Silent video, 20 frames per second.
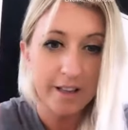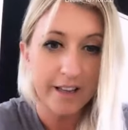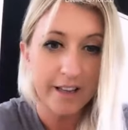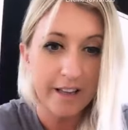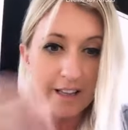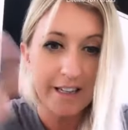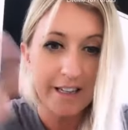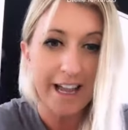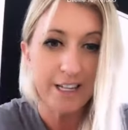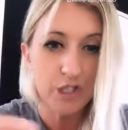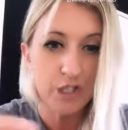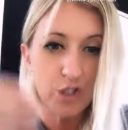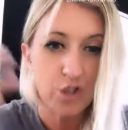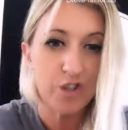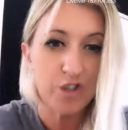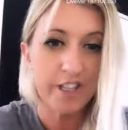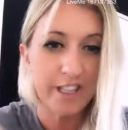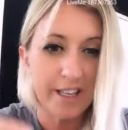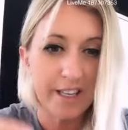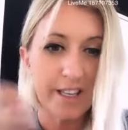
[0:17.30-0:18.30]
like
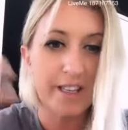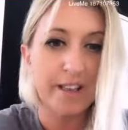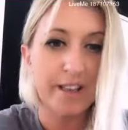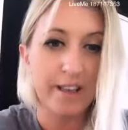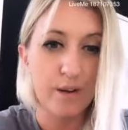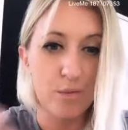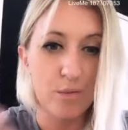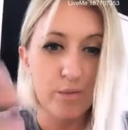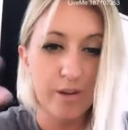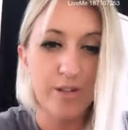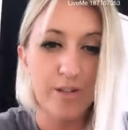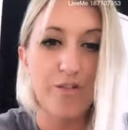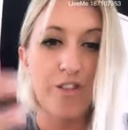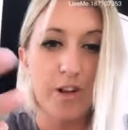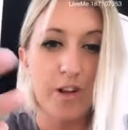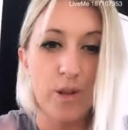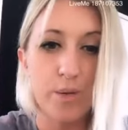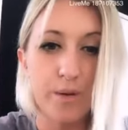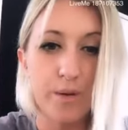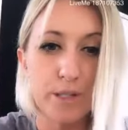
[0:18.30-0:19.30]
naturally get like real
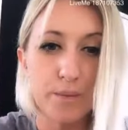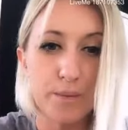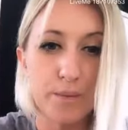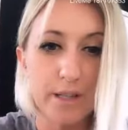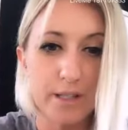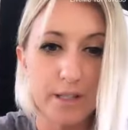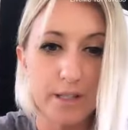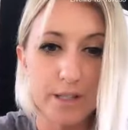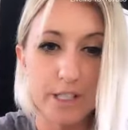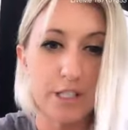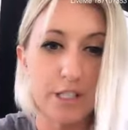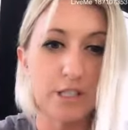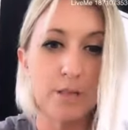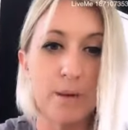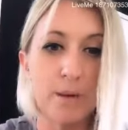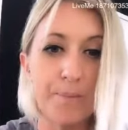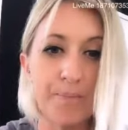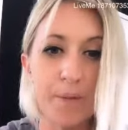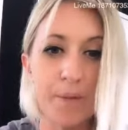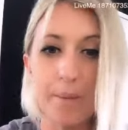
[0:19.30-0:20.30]
followers because it's
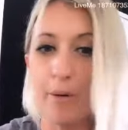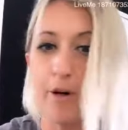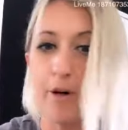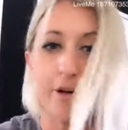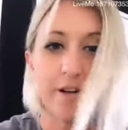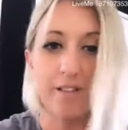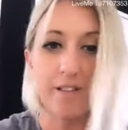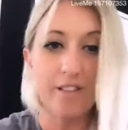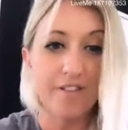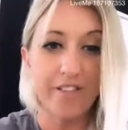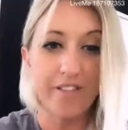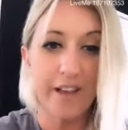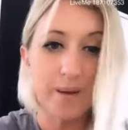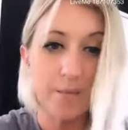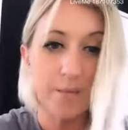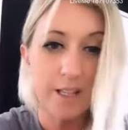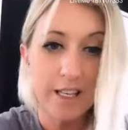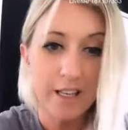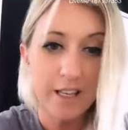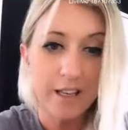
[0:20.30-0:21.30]
just part of the
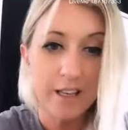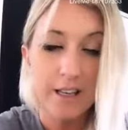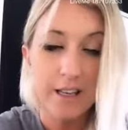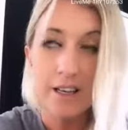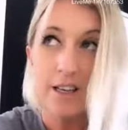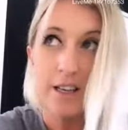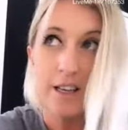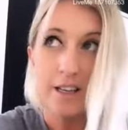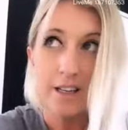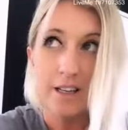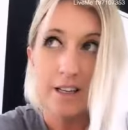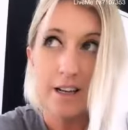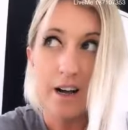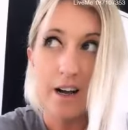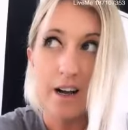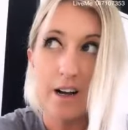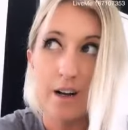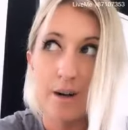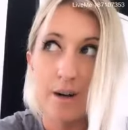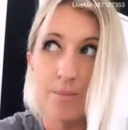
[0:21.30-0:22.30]
family.
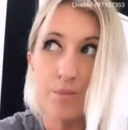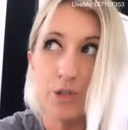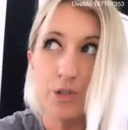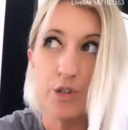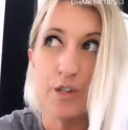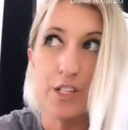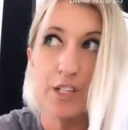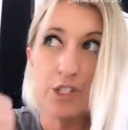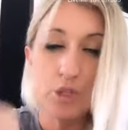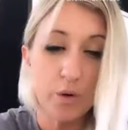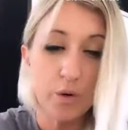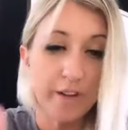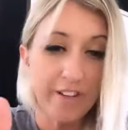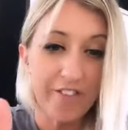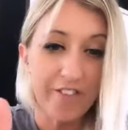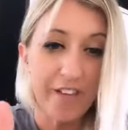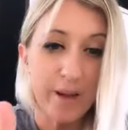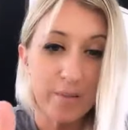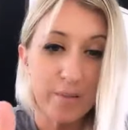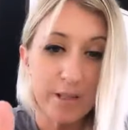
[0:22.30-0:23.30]
Um, so you can join a
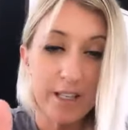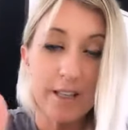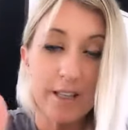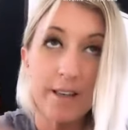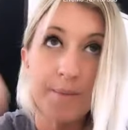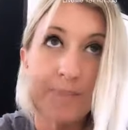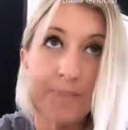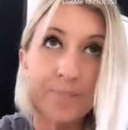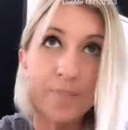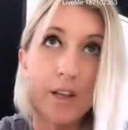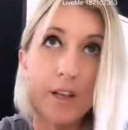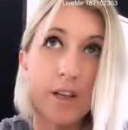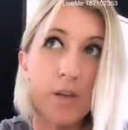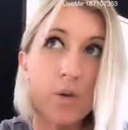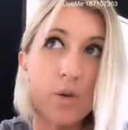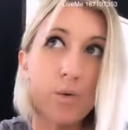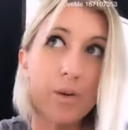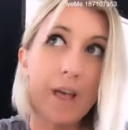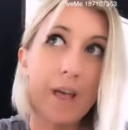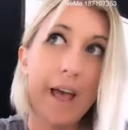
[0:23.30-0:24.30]
family
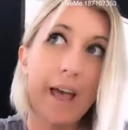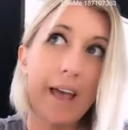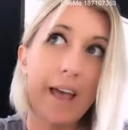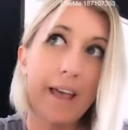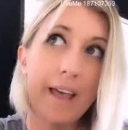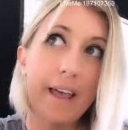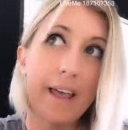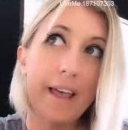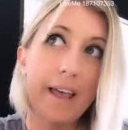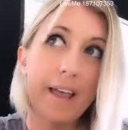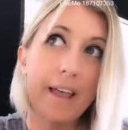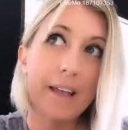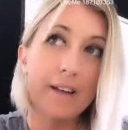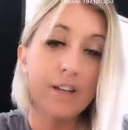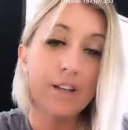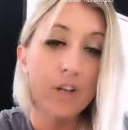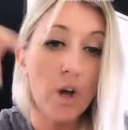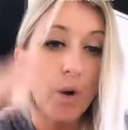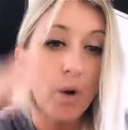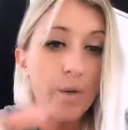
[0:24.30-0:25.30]
you
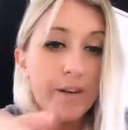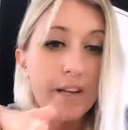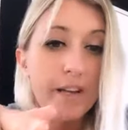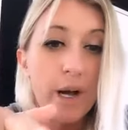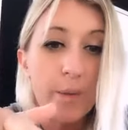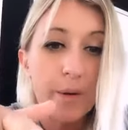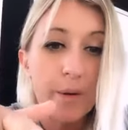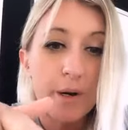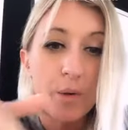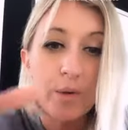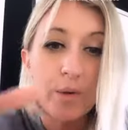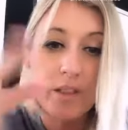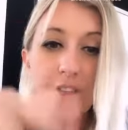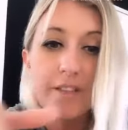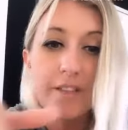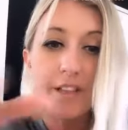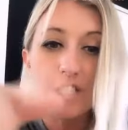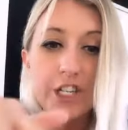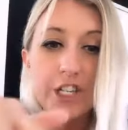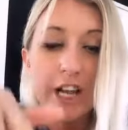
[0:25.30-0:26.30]
can go and network
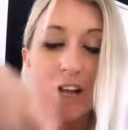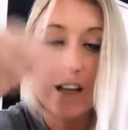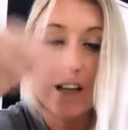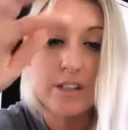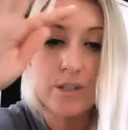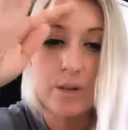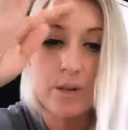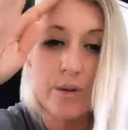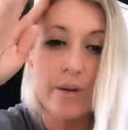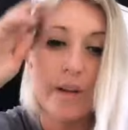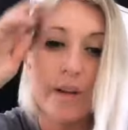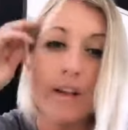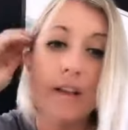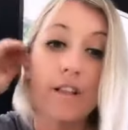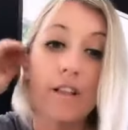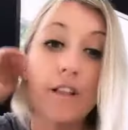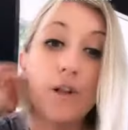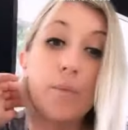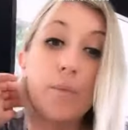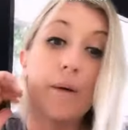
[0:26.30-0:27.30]
within the chat. So
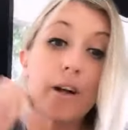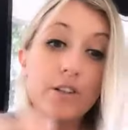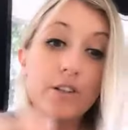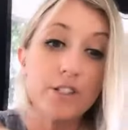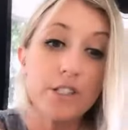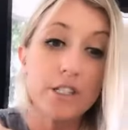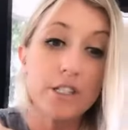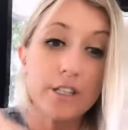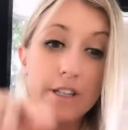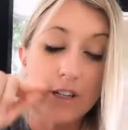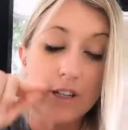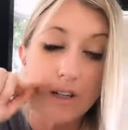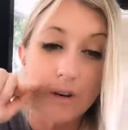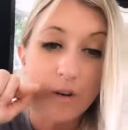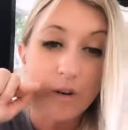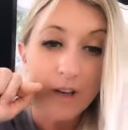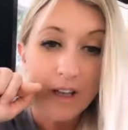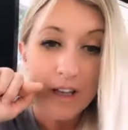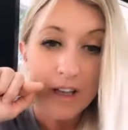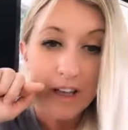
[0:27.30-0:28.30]
a little bit, I'll just let you
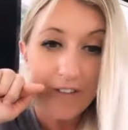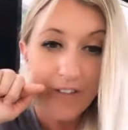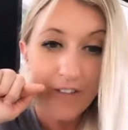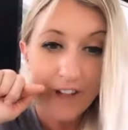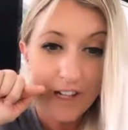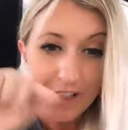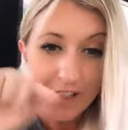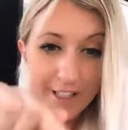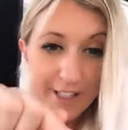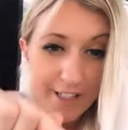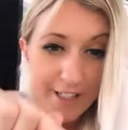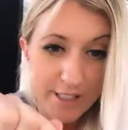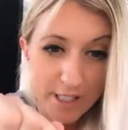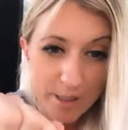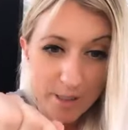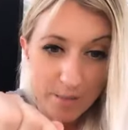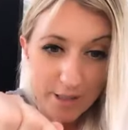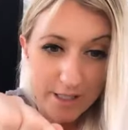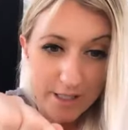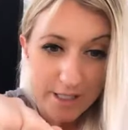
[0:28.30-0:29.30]
know. If you click on
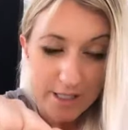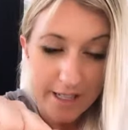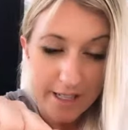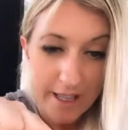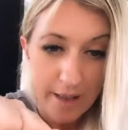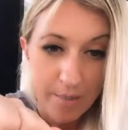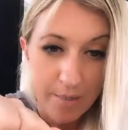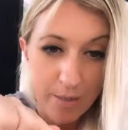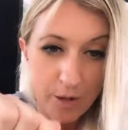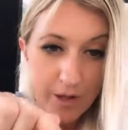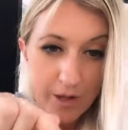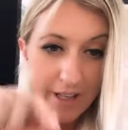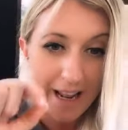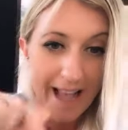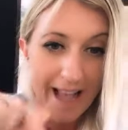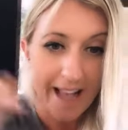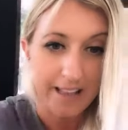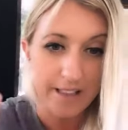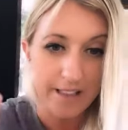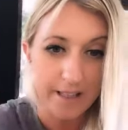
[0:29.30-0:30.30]
somebody's name, you could
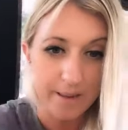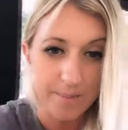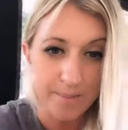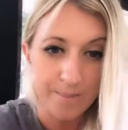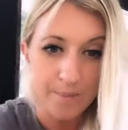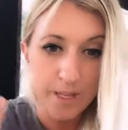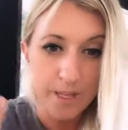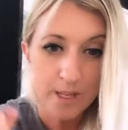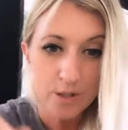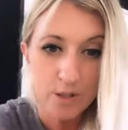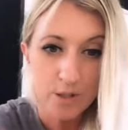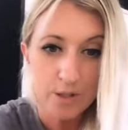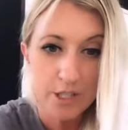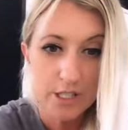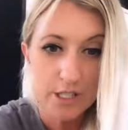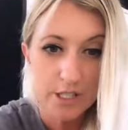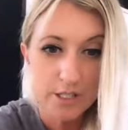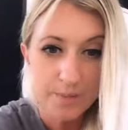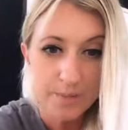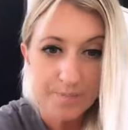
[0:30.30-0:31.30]
at them. So
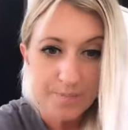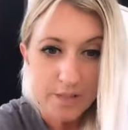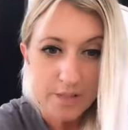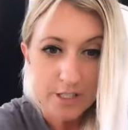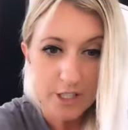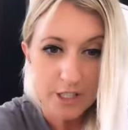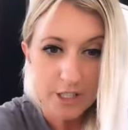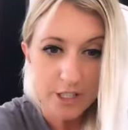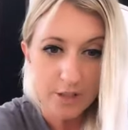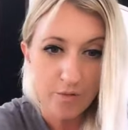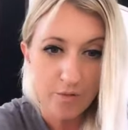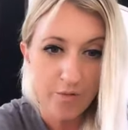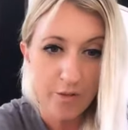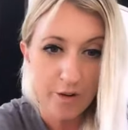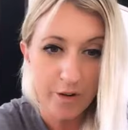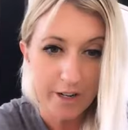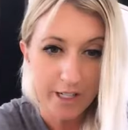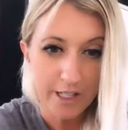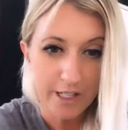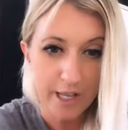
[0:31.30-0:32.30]
just just
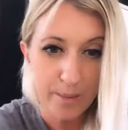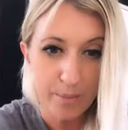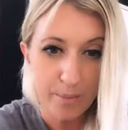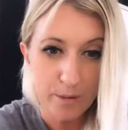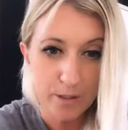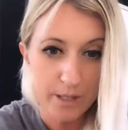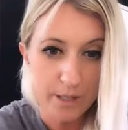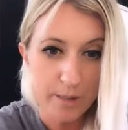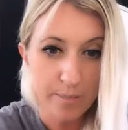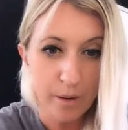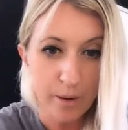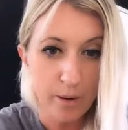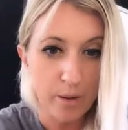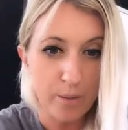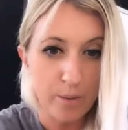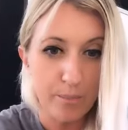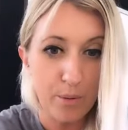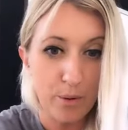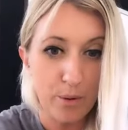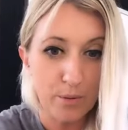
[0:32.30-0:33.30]
for an example, see po-
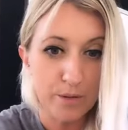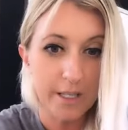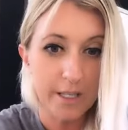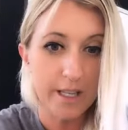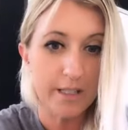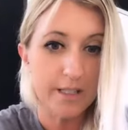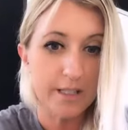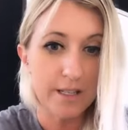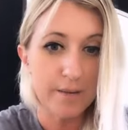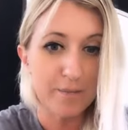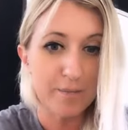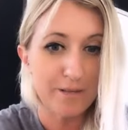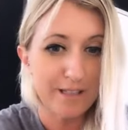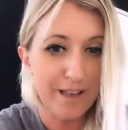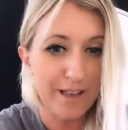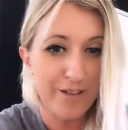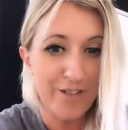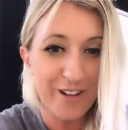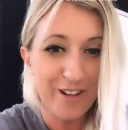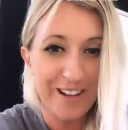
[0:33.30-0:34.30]
pole dancing
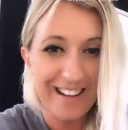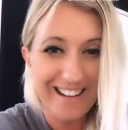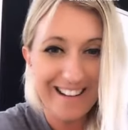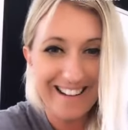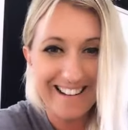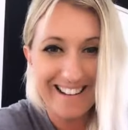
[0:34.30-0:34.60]
diva,